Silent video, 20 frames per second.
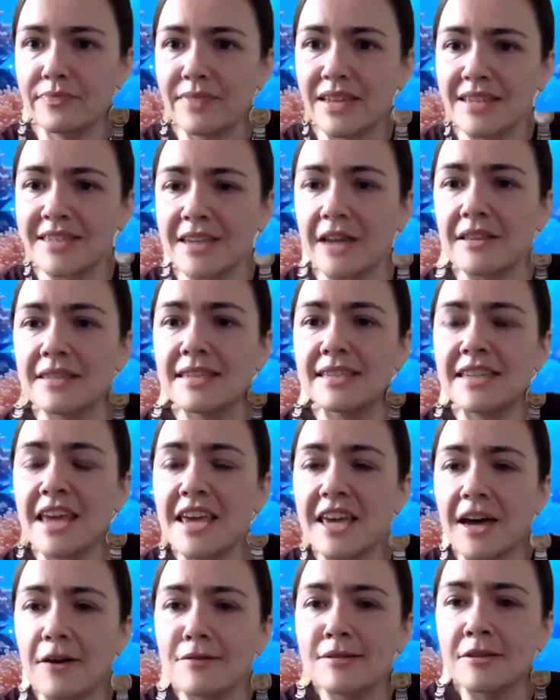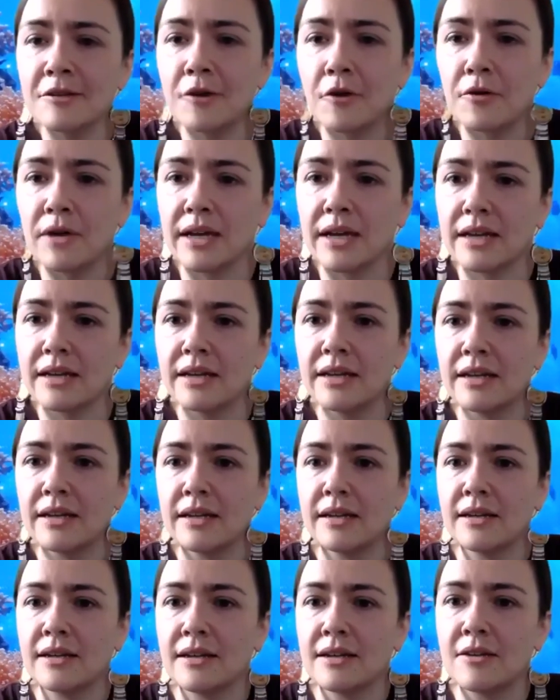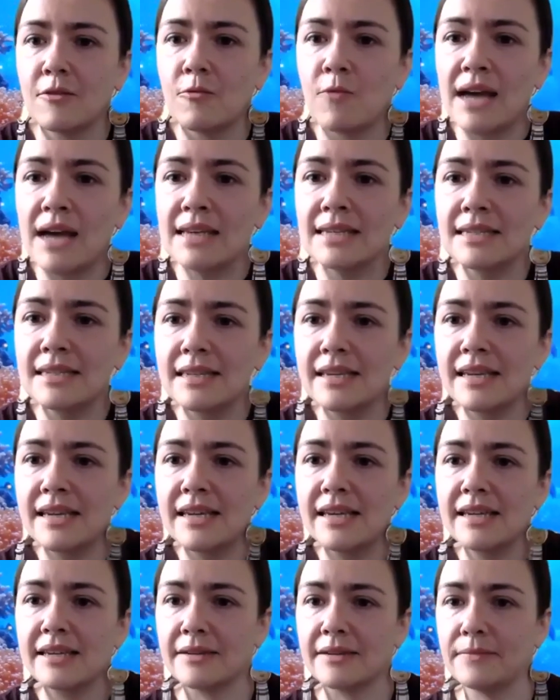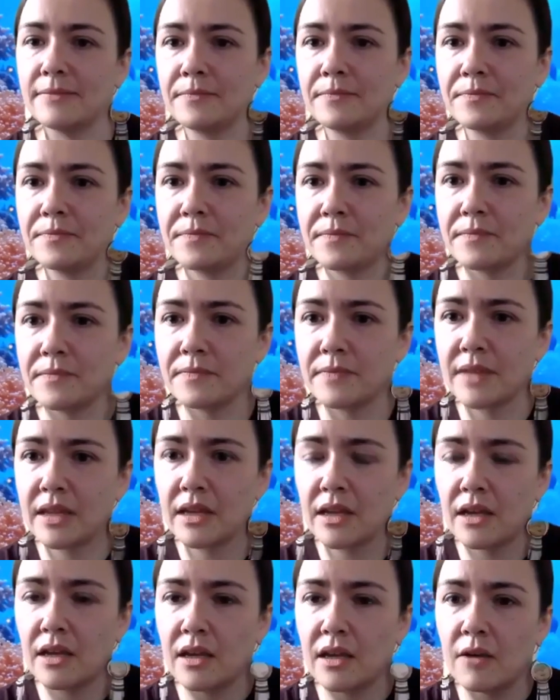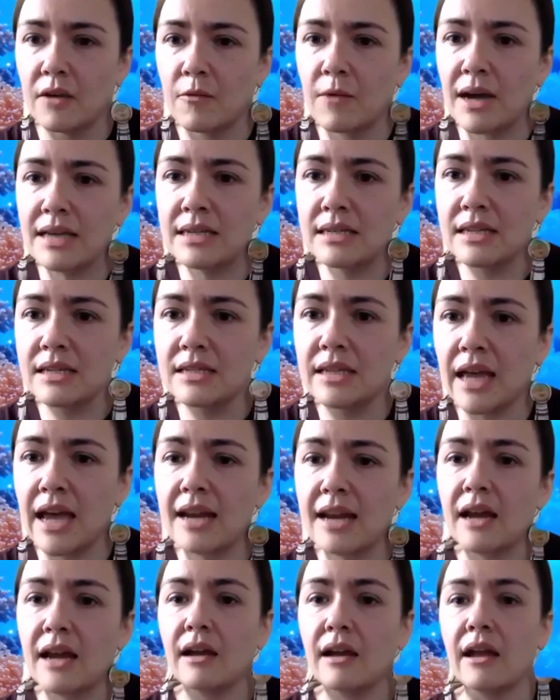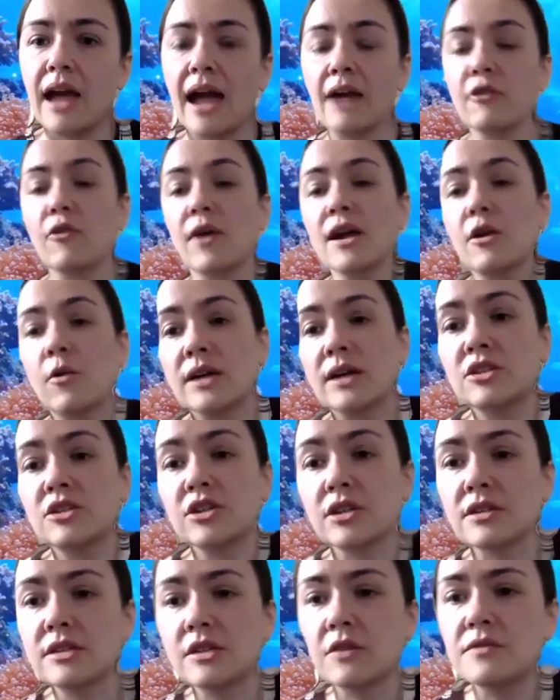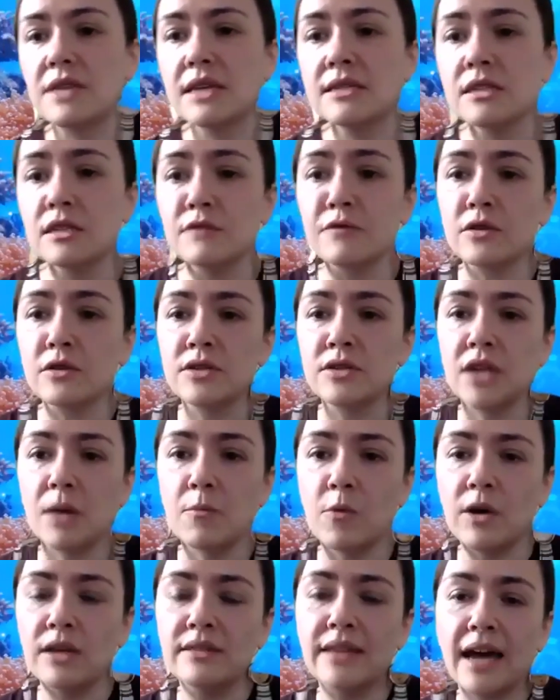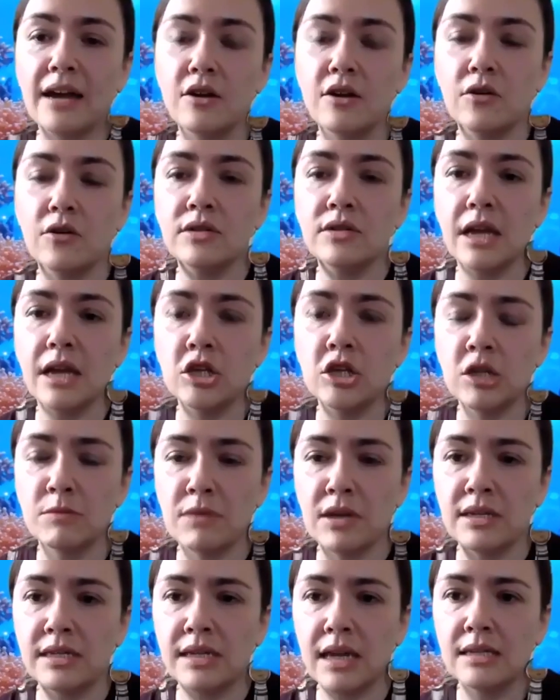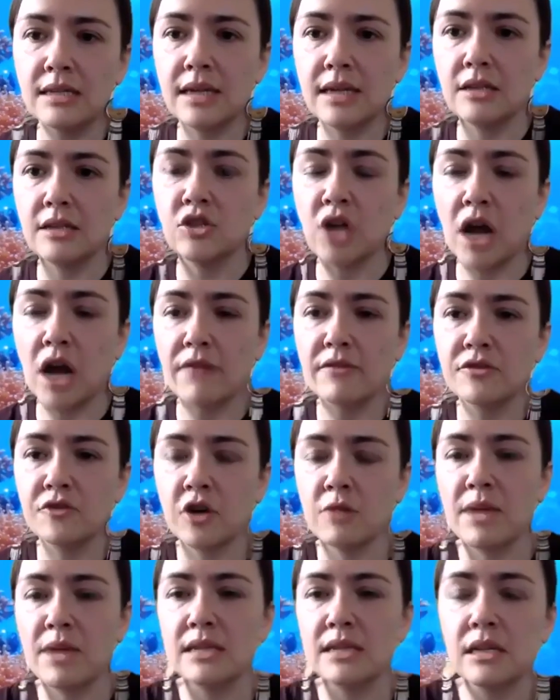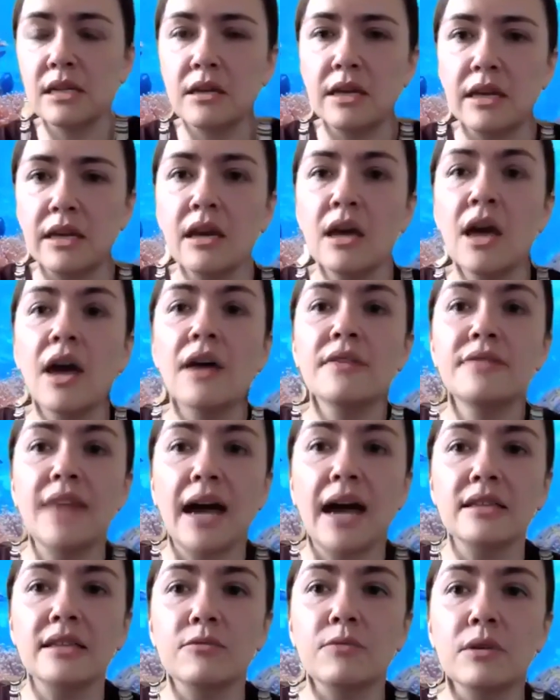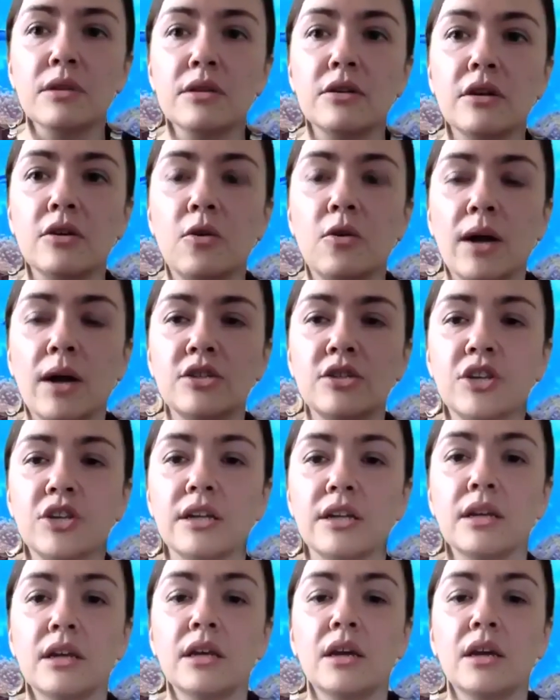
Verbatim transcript: Solid Snake, how's it going? Wesley. Wesley Tejeda, great question. So this is for someone that knows HTML, CSS, JavaScript, basically. That's a really good question.